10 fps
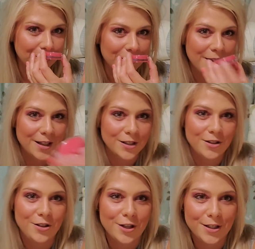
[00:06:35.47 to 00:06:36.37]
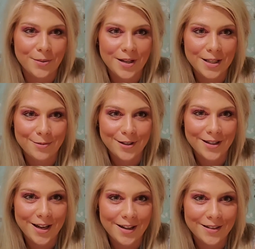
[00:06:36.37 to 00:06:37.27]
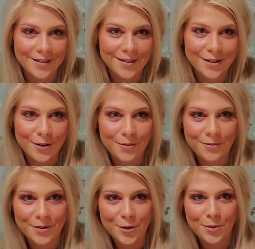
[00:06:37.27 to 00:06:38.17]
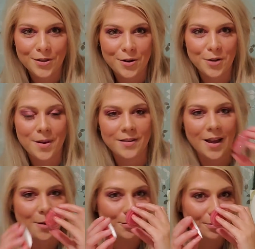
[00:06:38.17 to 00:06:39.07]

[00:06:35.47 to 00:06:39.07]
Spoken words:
That's just what it smells like. So super stoked about that.